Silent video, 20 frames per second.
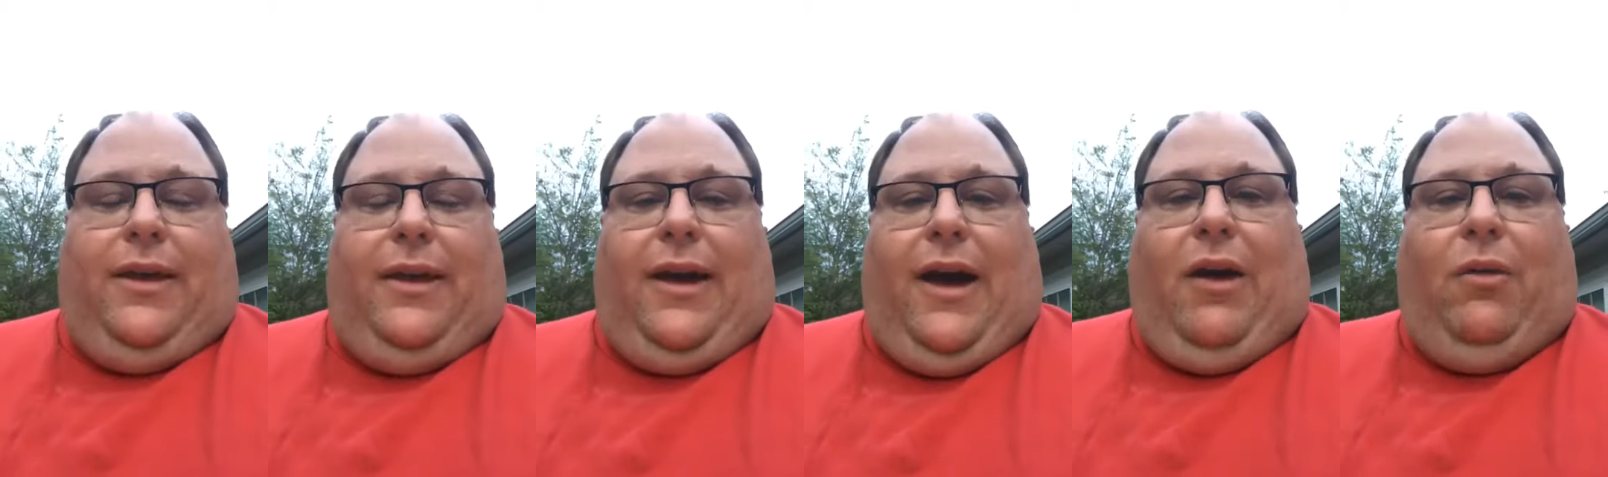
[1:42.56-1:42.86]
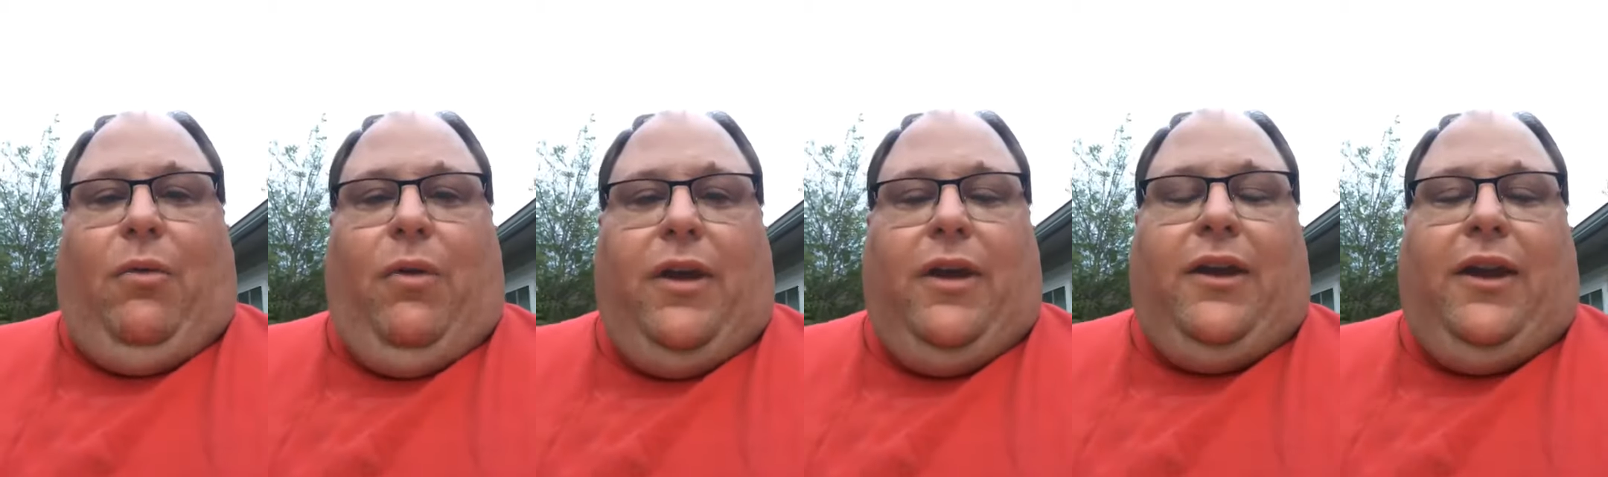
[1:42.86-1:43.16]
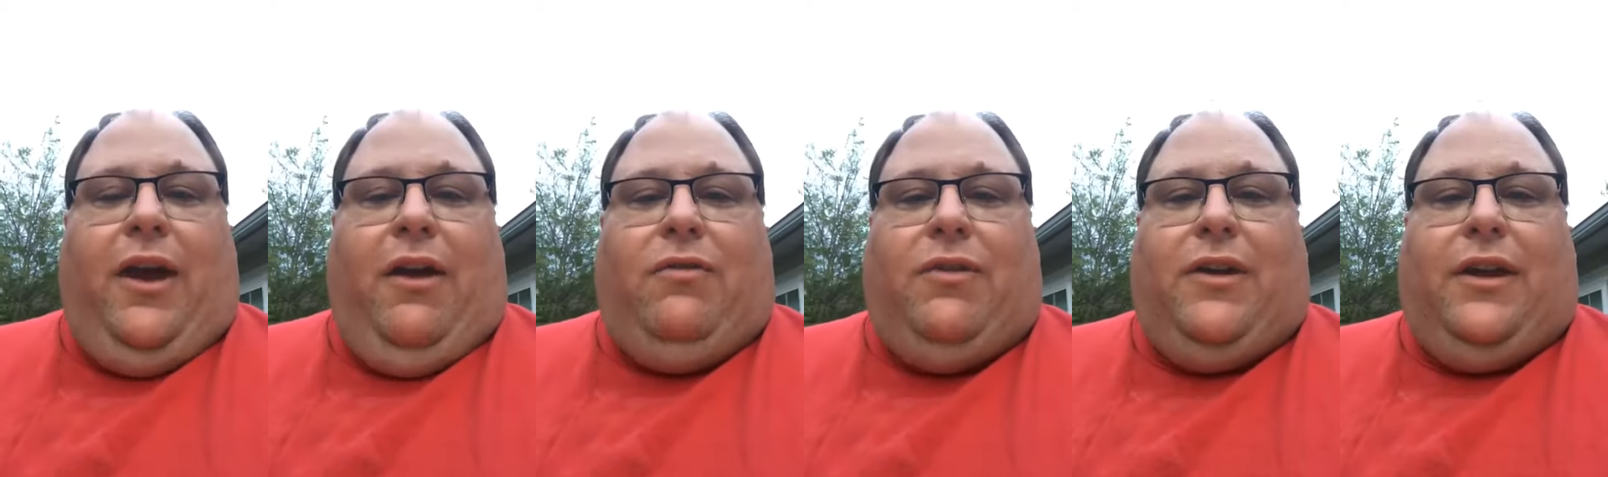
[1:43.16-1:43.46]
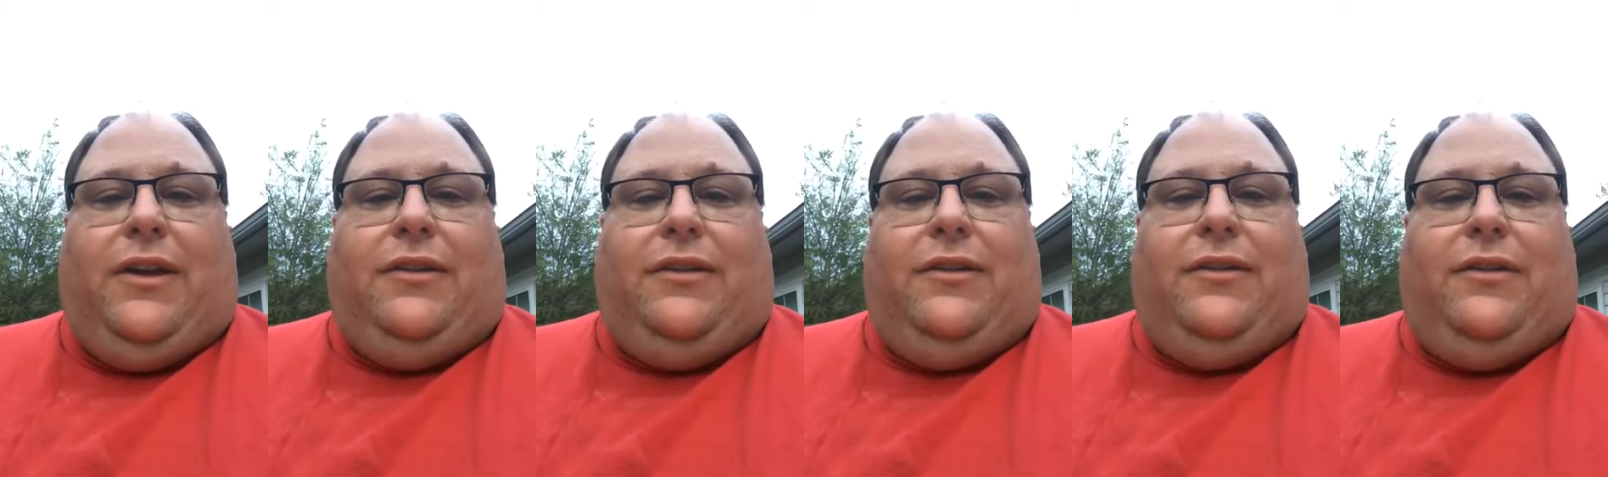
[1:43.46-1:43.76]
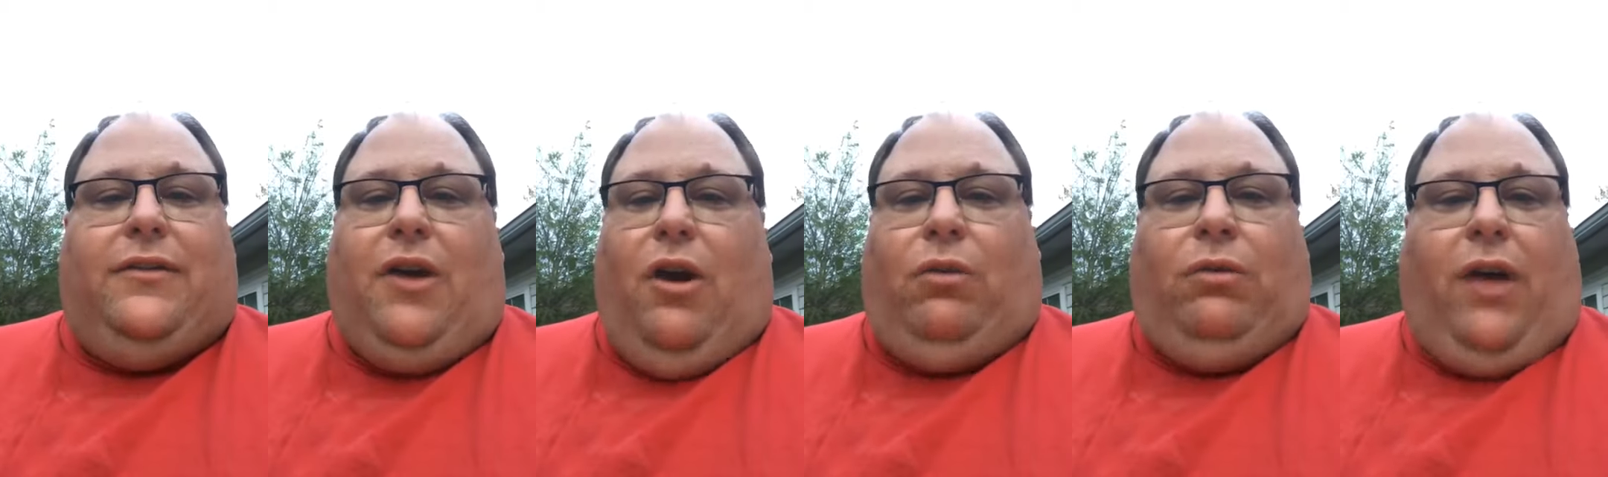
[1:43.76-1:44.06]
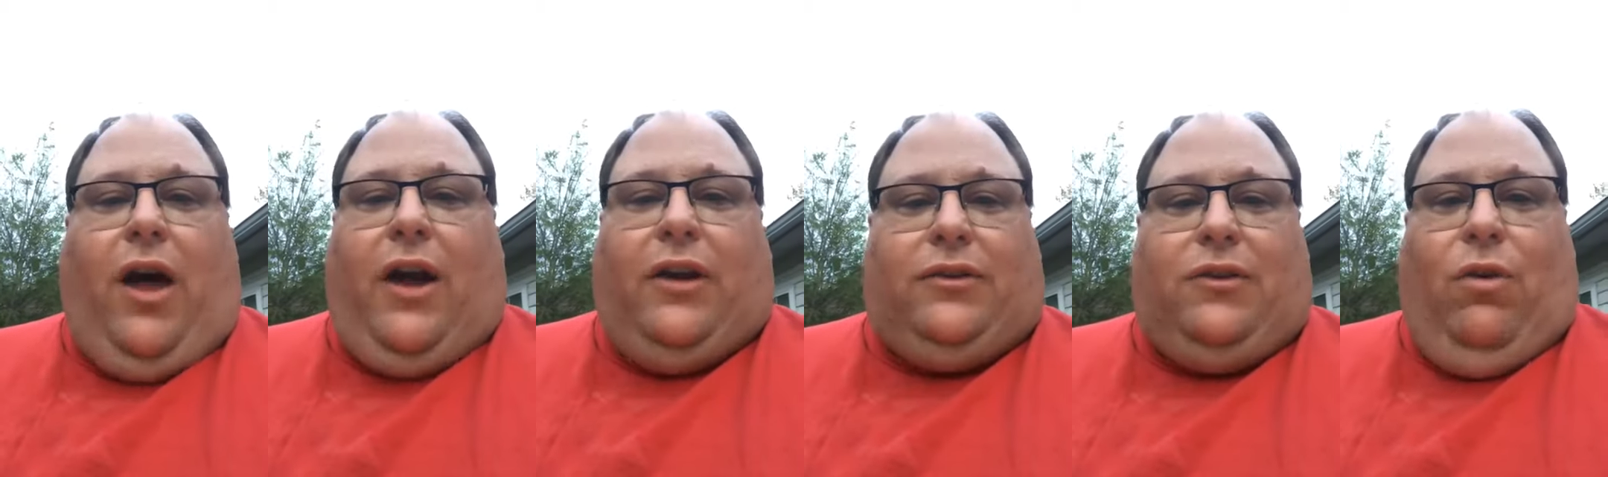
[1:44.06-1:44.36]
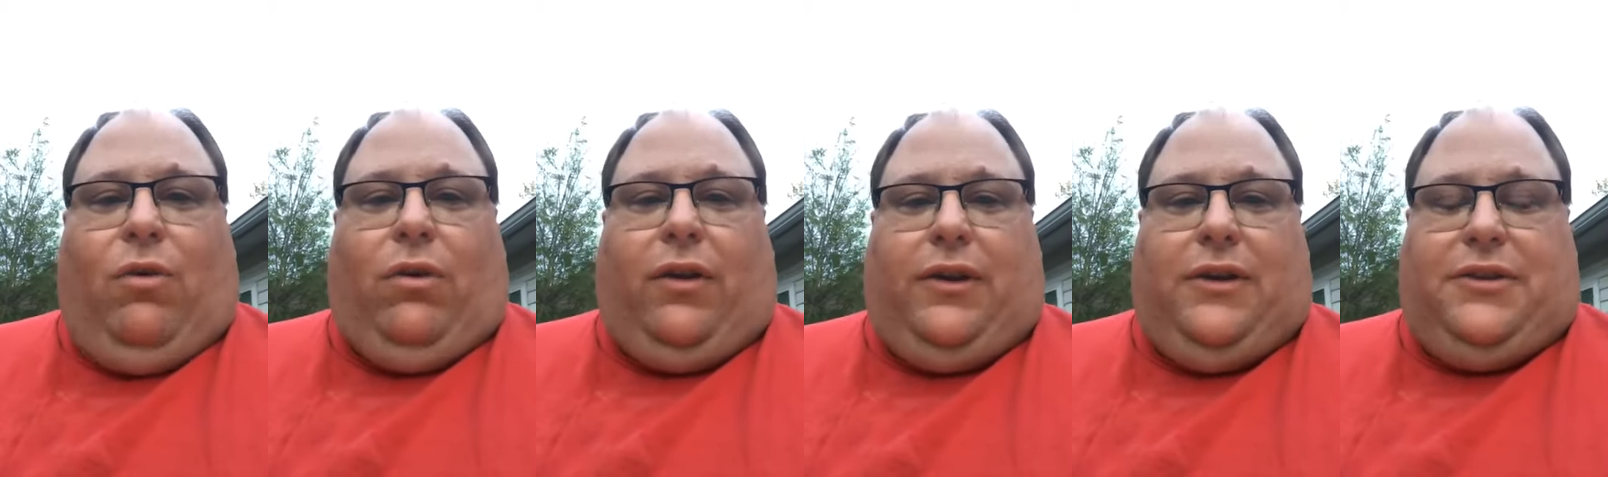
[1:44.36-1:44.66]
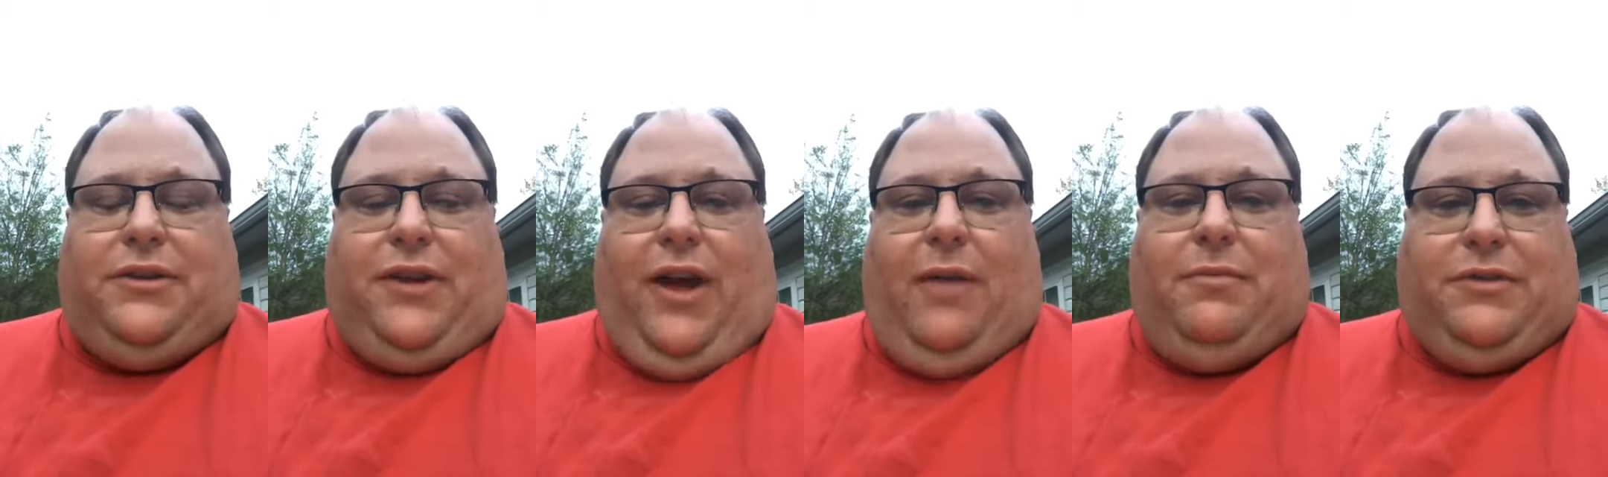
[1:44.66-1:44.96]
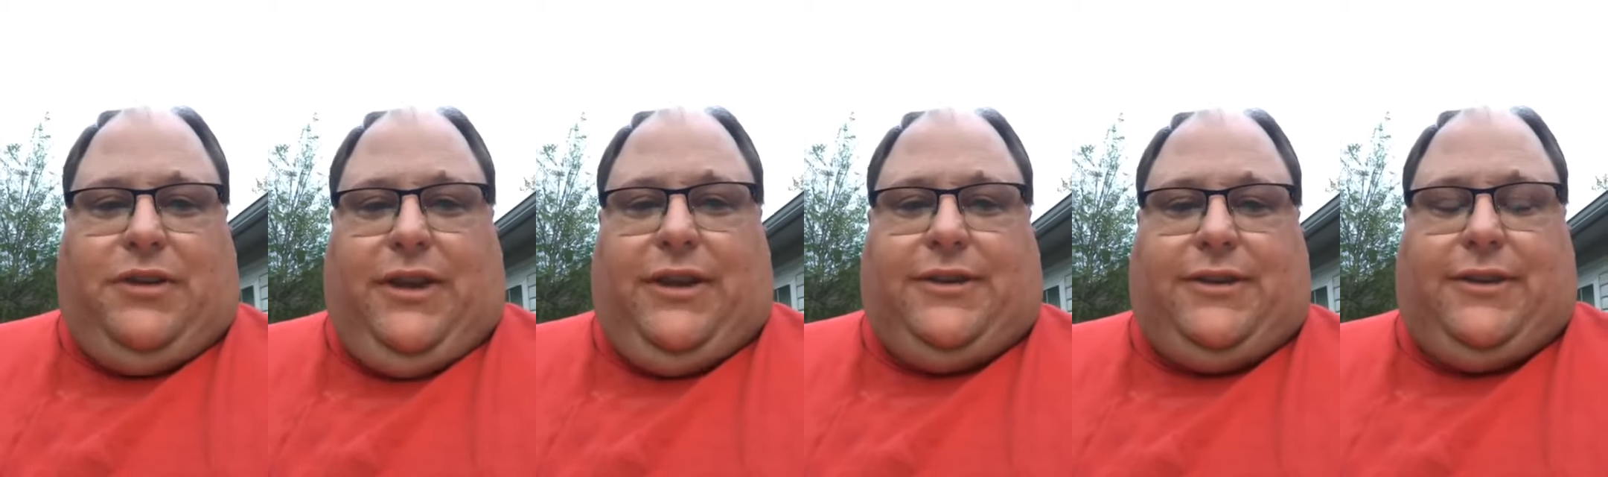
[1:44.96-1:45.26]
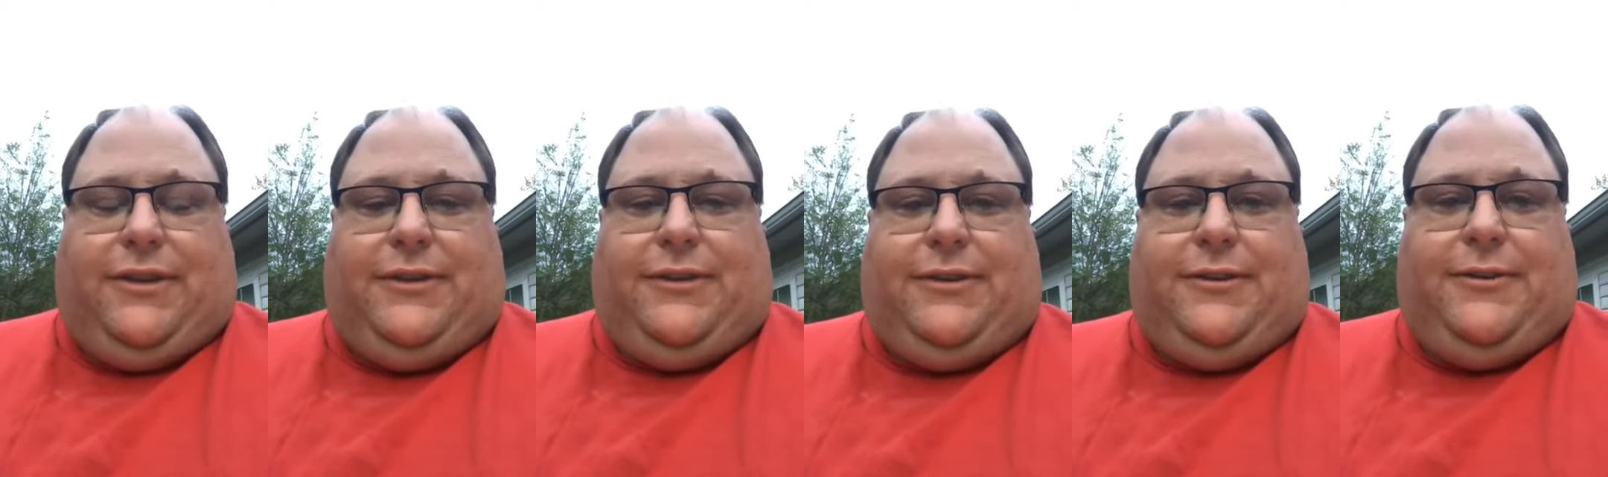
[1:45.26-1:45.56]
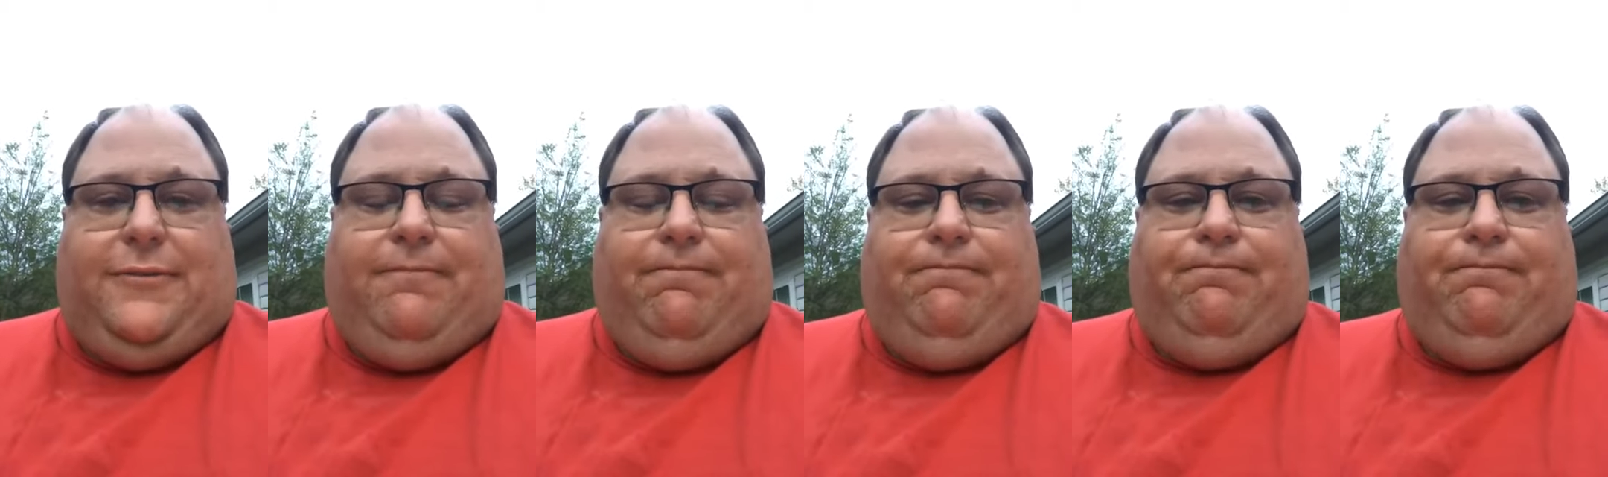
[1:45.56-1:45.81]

I want you to know that no locked door can stop Jesus.